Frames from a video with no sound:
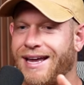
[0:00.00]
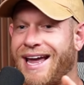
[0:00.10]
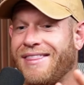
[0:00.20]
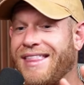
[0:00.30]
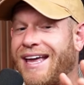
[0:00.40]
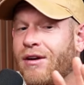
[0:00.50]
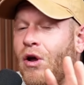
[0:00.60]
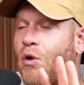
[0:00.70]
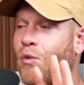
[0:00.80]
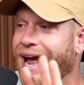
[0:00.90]
And
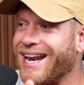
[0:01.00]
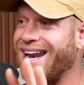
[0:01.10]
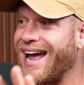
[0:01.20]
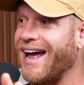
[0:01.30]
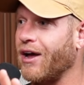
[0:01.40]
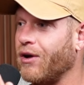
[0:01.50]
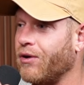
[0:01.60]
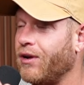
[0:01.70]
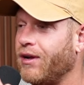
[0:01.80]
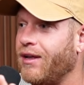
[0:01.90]
then right now,